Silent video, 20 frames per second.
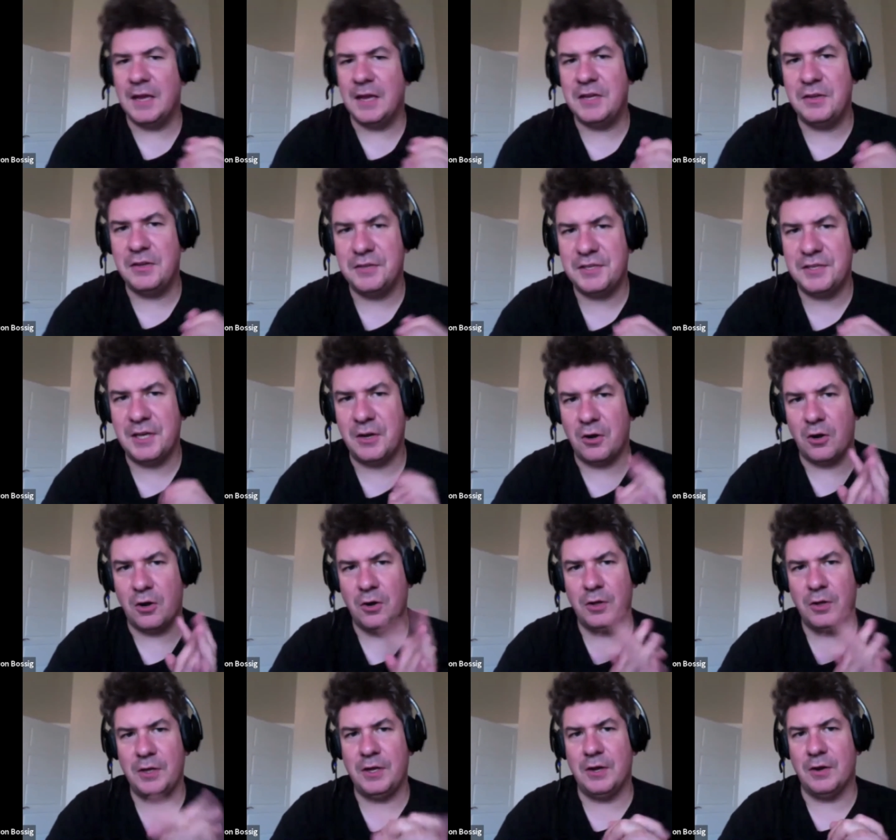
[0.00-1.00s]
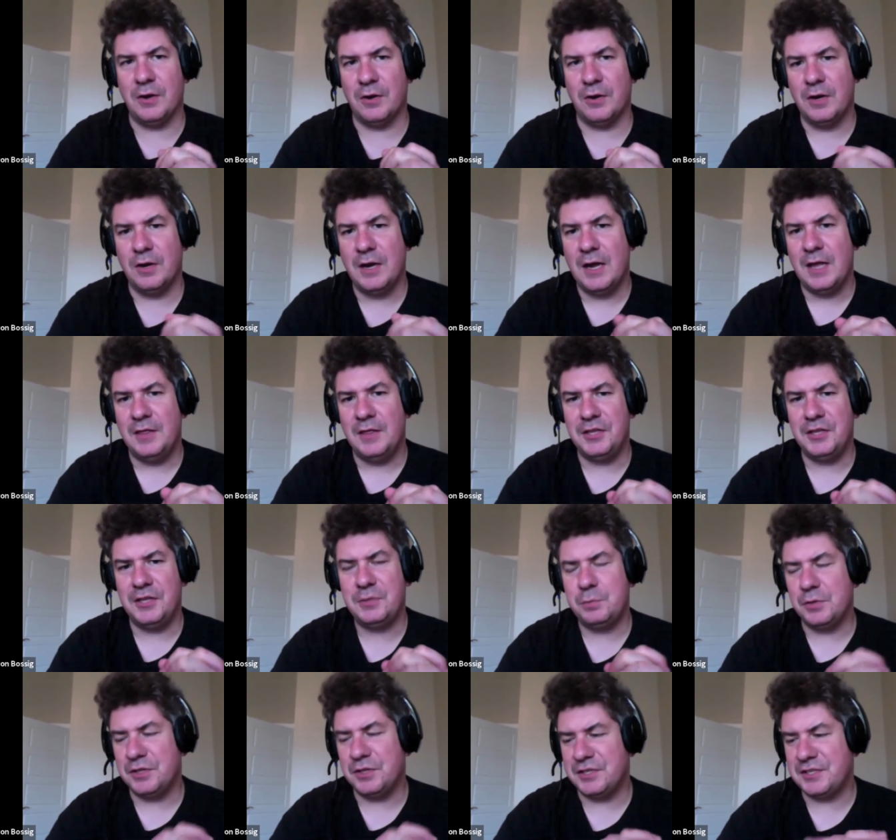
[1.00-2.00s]
you said earlier,
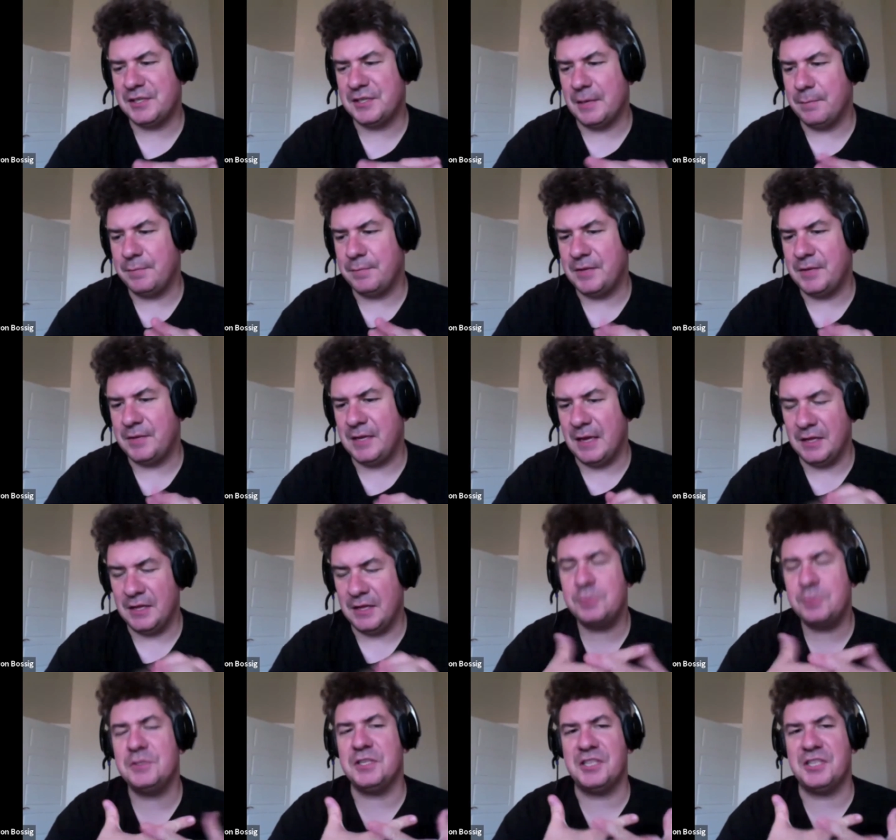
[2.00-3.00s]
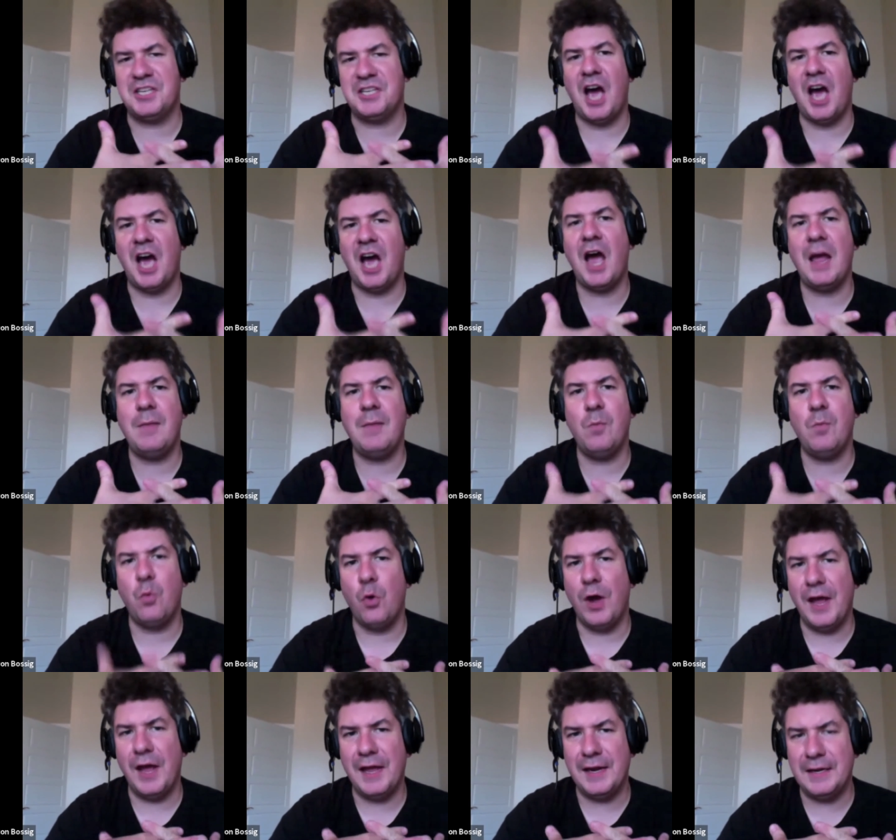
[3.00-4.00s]
this was something, this was a time
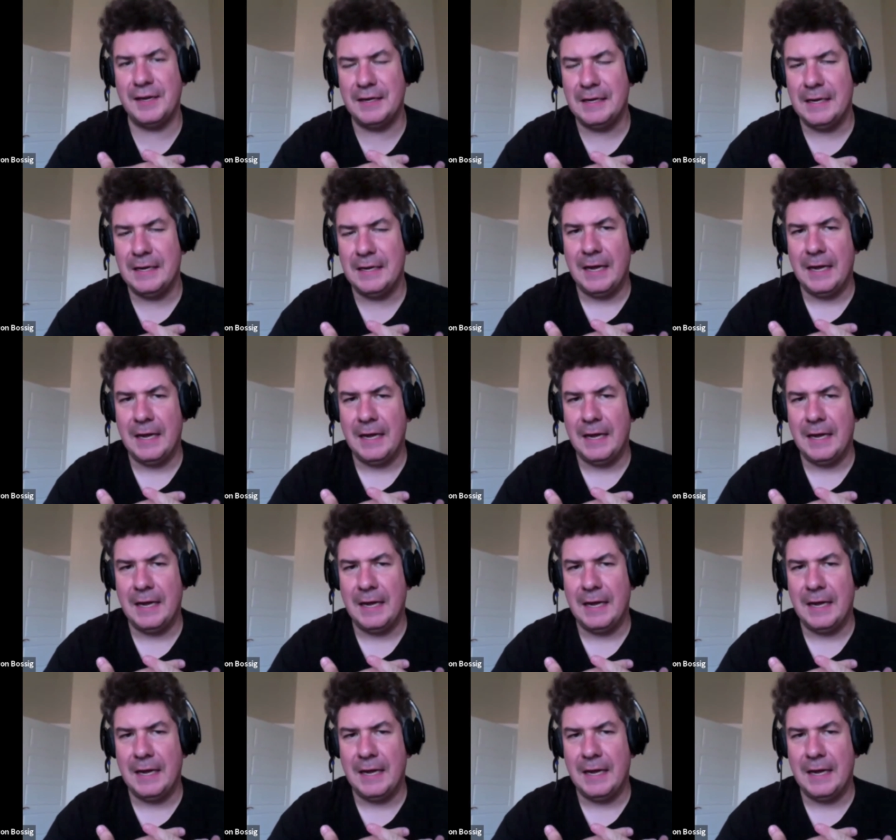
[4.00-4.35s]
when